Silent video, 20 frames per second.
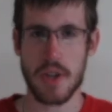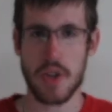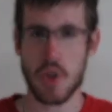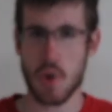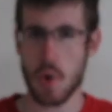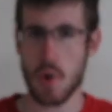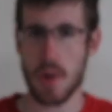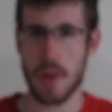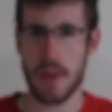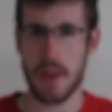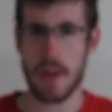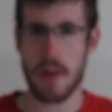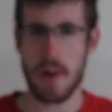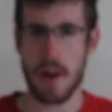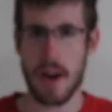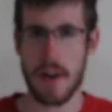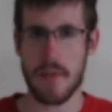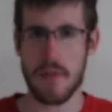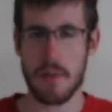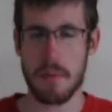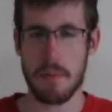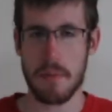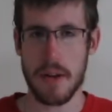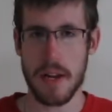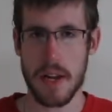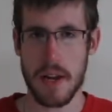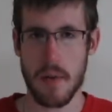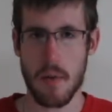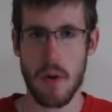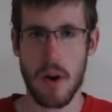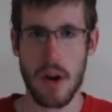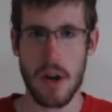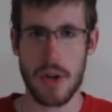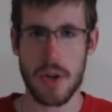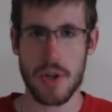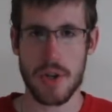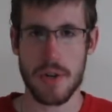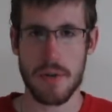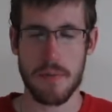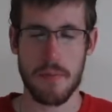shortly thereafter being
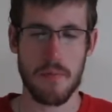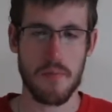watched.